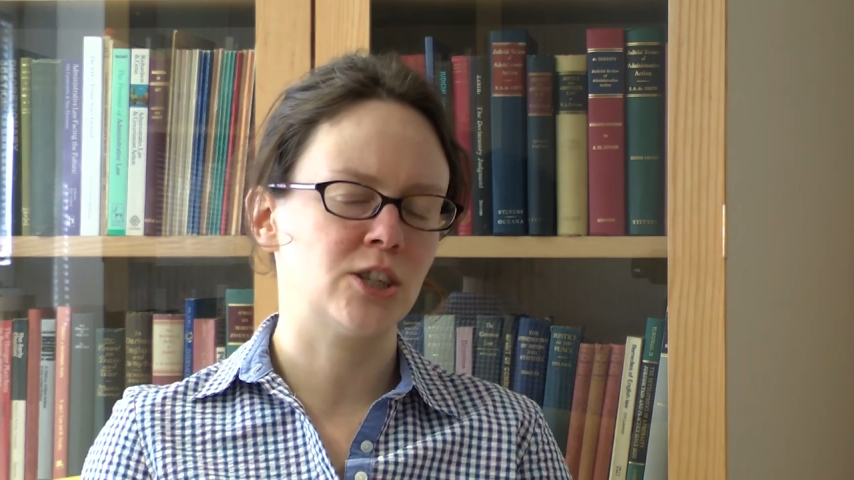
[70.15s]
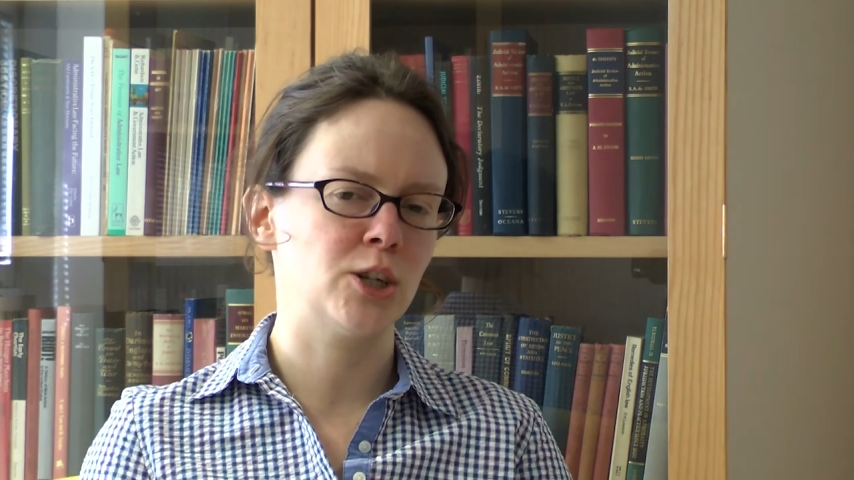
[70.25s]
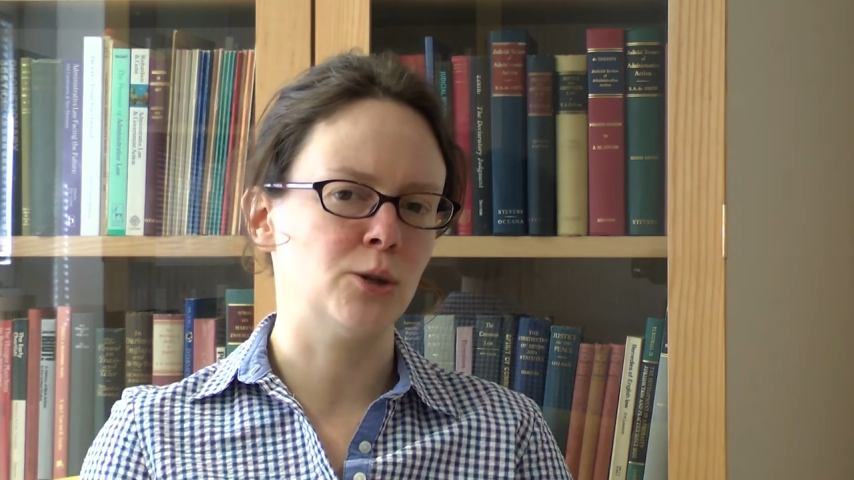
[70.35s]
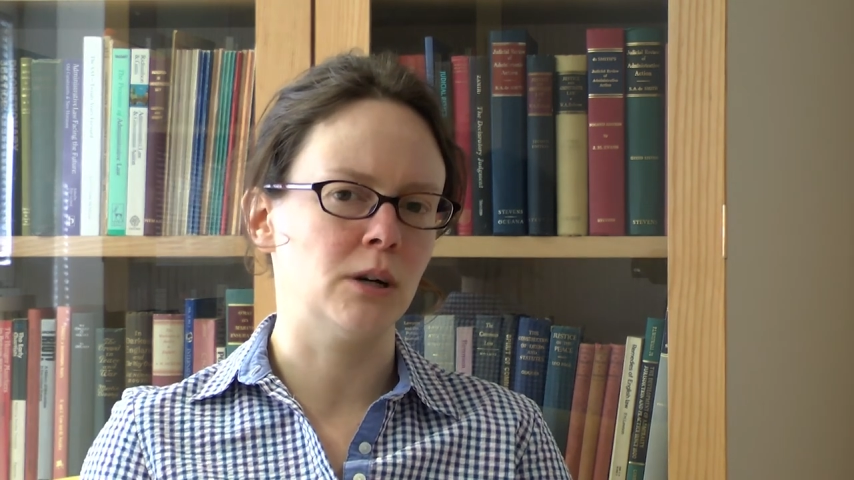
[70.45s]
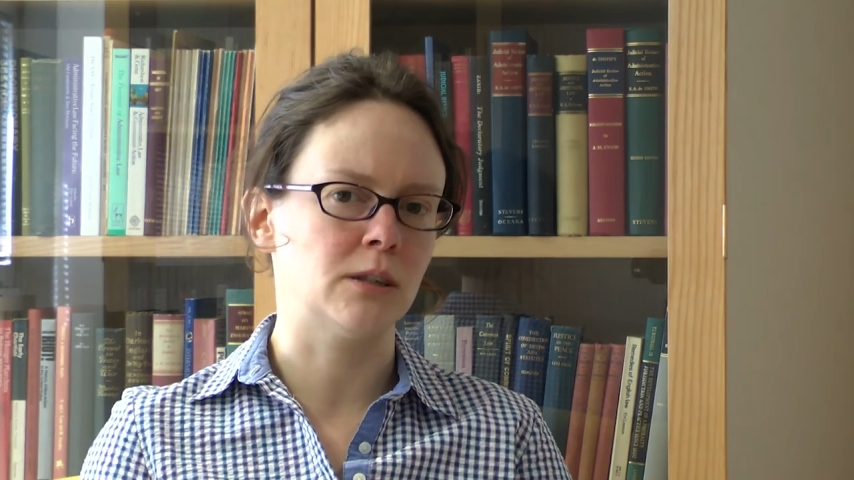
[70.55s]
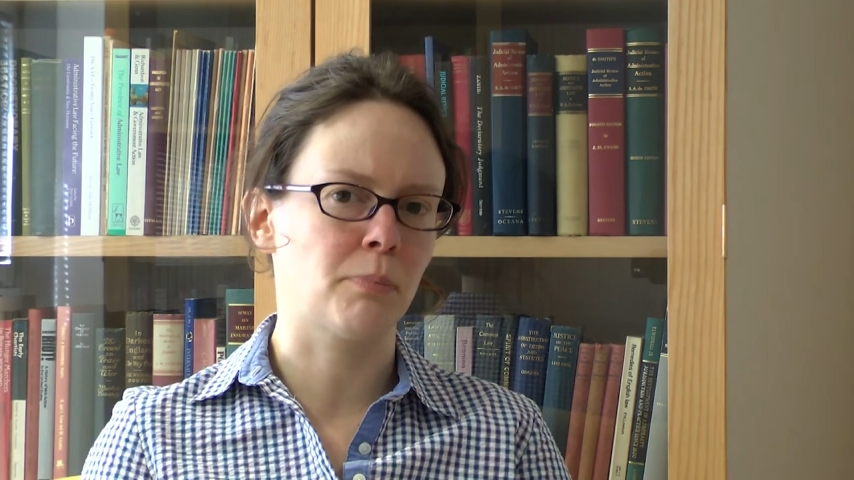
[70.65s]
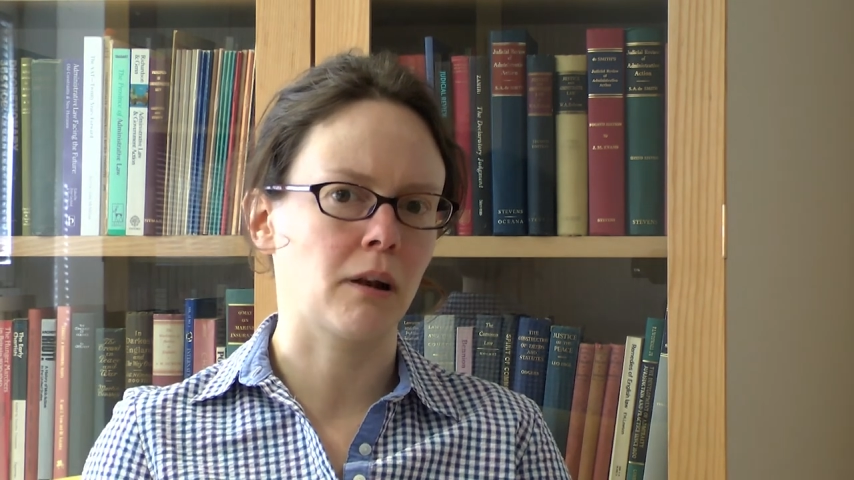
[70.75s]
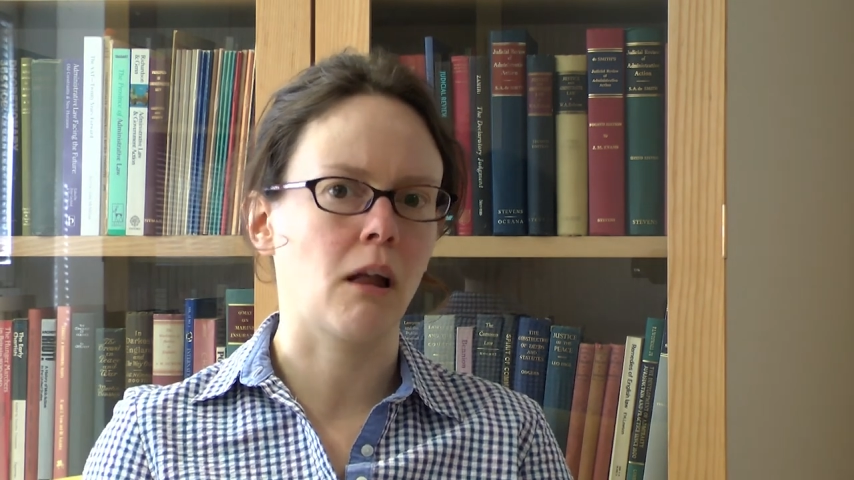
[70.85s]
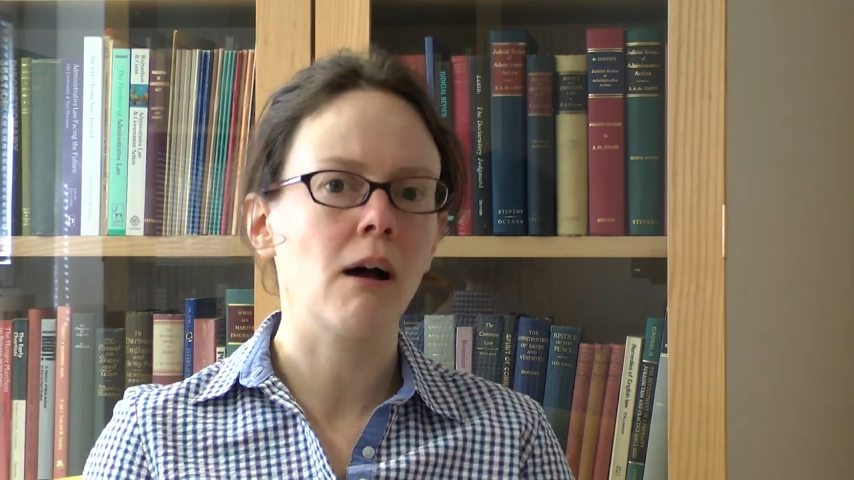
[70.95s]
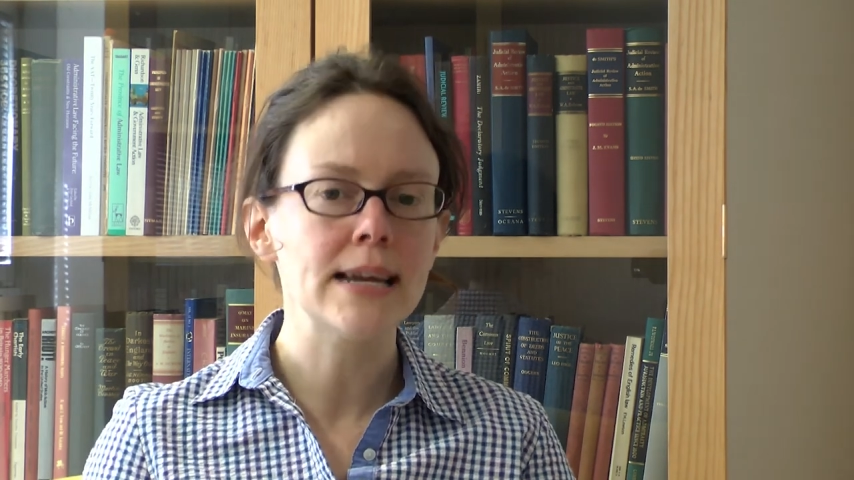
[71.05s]
who had
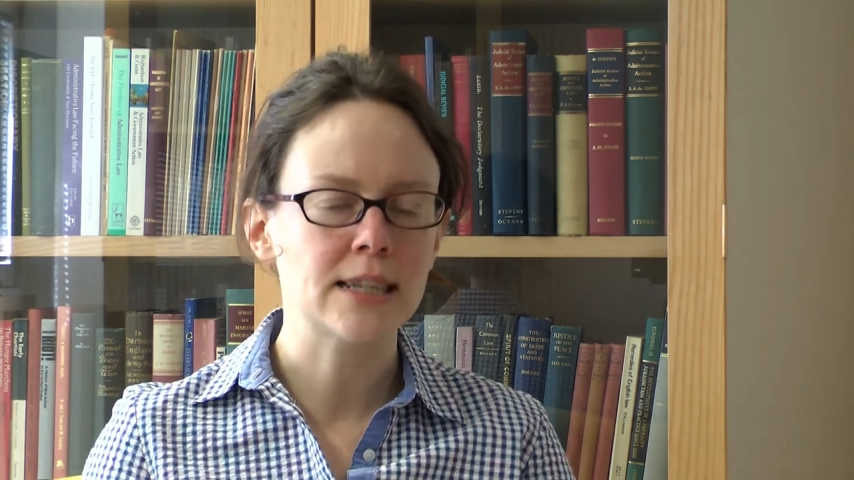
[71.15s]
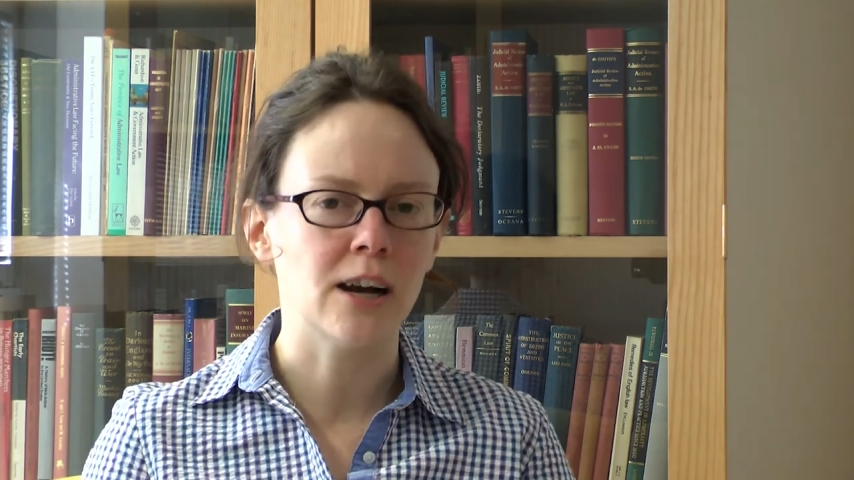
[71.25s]
plied